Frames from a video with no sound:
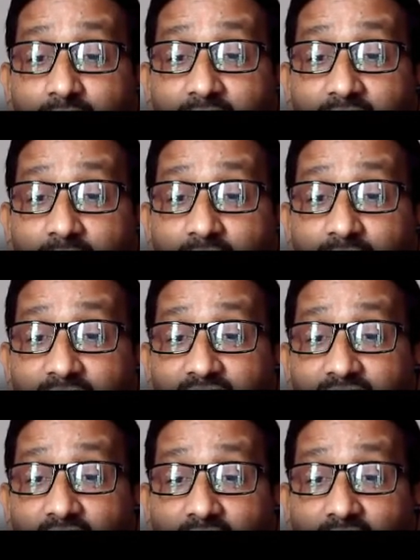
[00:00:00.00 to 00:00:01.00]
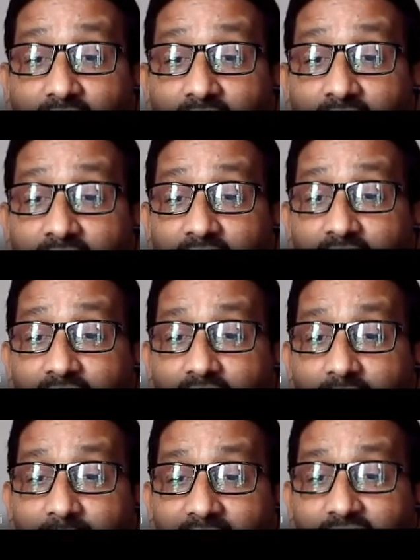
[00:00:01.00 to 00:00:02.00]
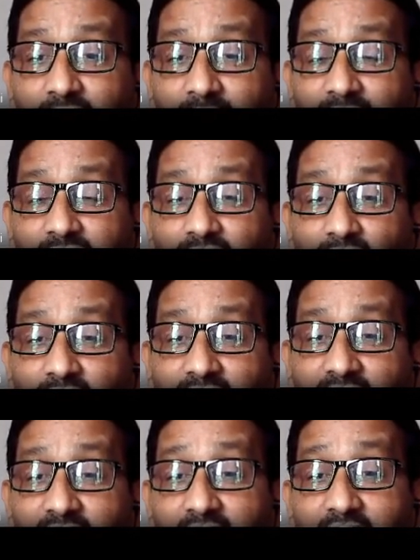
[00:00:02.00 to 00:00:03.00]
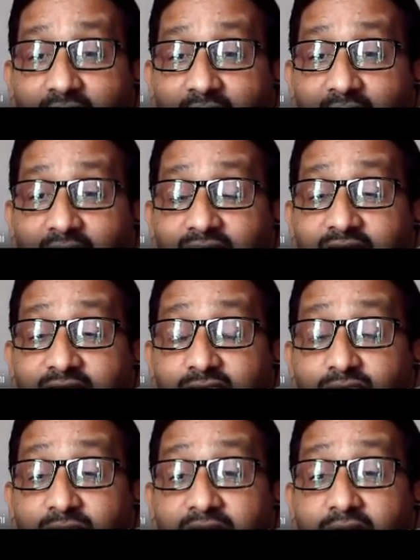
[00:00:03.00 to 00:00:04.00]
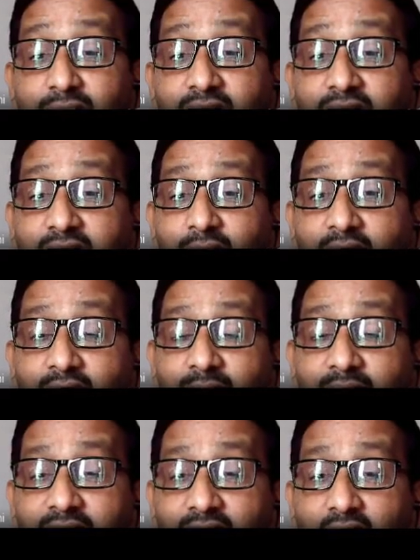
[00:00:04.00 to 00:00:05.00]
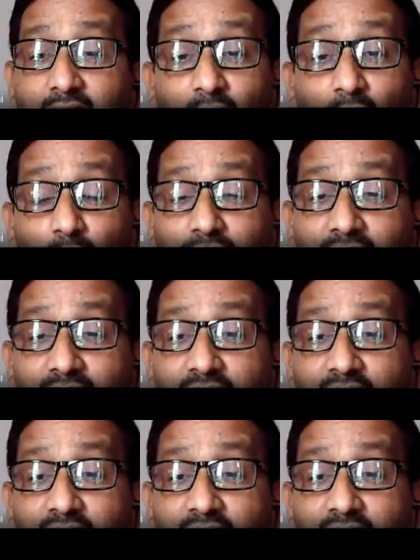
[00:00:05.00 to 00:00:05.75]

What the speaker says: Minimum is 100, maximum is 1. Can this meet your requirement alone?